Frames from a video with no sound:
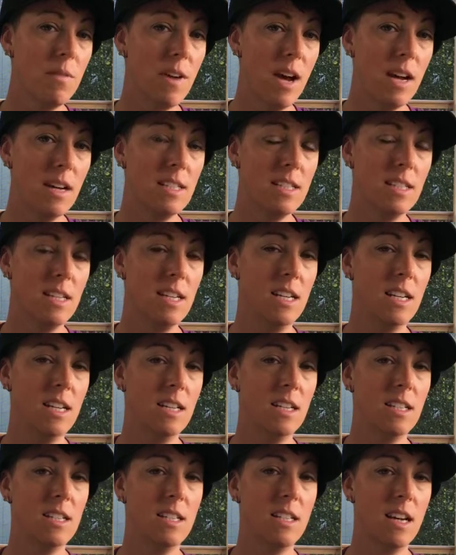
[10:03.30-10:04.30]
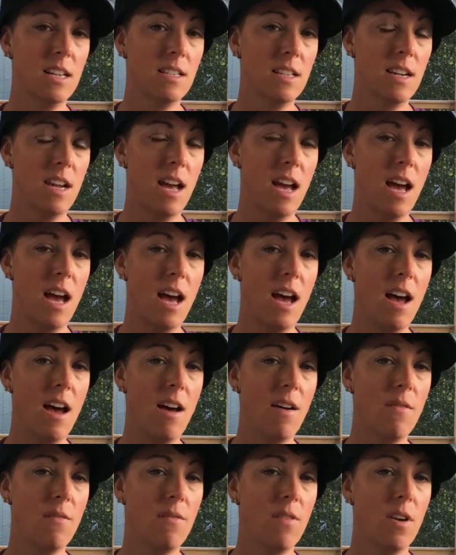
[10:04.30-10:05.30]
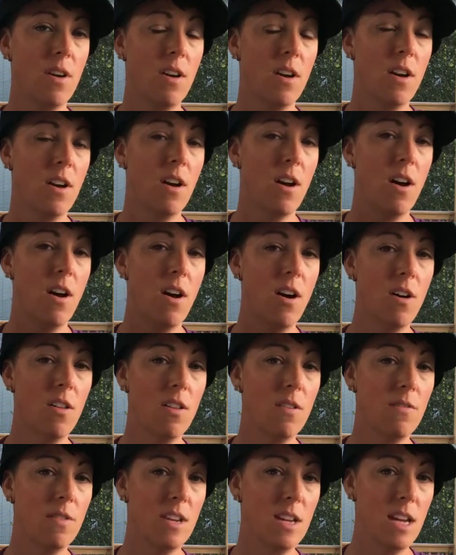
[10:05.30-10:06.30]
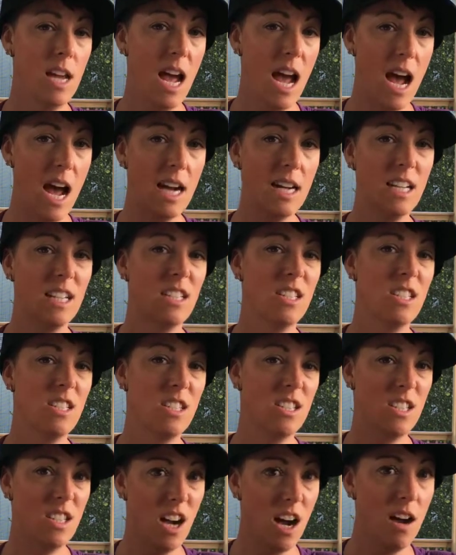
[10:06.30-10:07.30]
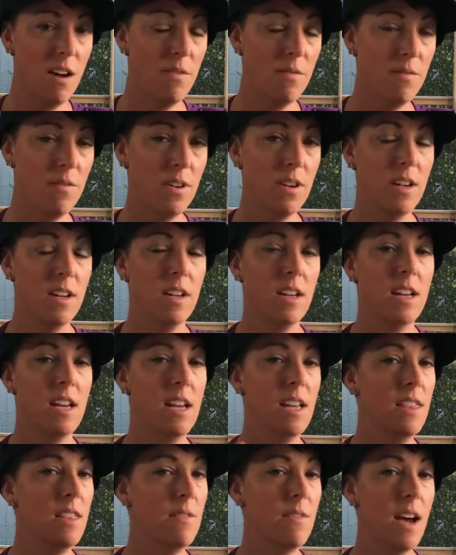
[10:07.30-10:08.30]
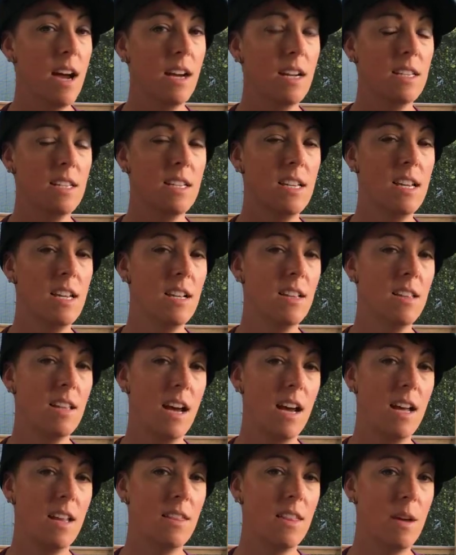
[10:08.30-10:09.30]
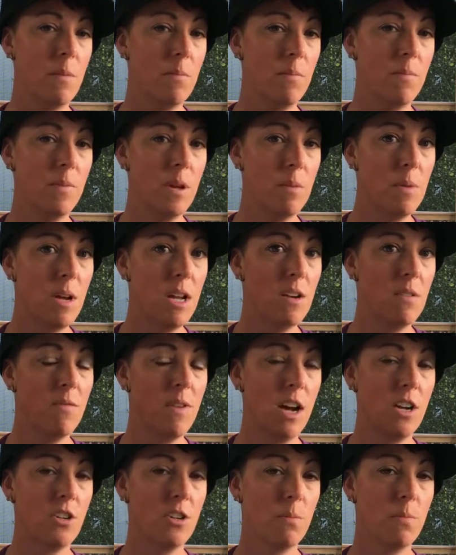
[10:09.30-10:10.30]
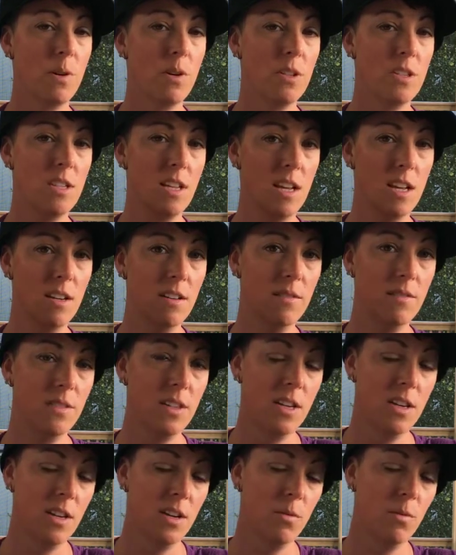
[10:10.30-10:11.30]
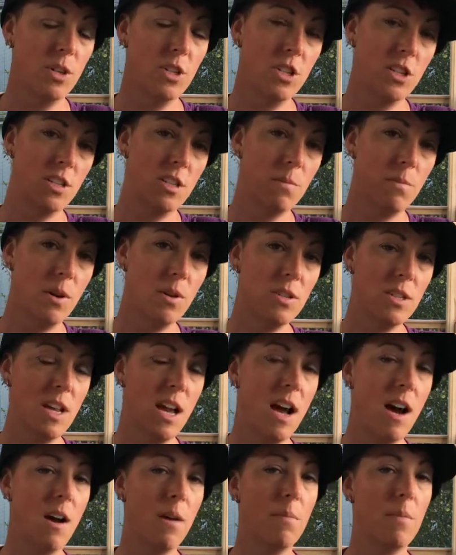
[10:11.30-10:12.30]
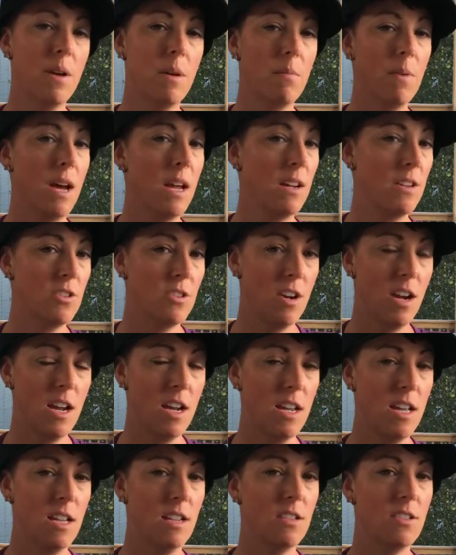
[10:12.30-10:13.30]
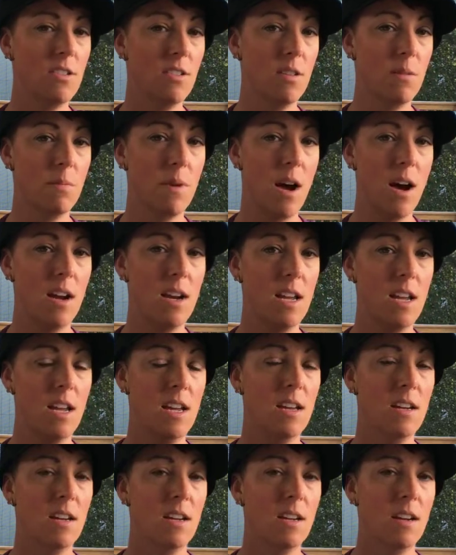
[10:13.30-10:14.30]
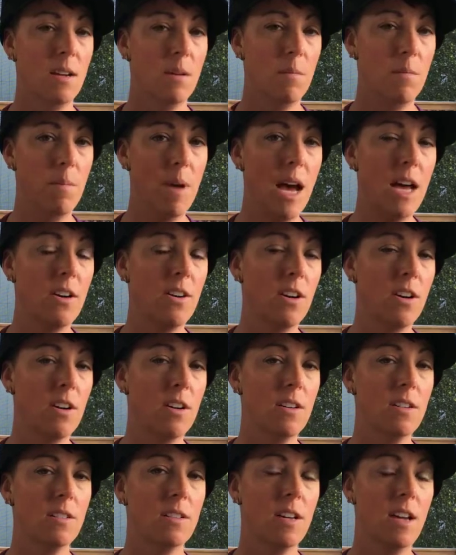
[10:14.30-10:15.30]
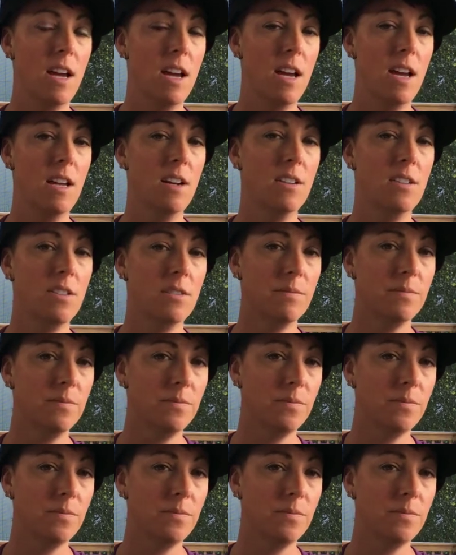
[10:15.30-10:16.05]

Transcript: of the vaccine doesn't have all of the added stuff in the vaccine that the manufacturer puts in, which is supposed to help it penetrate into the body better and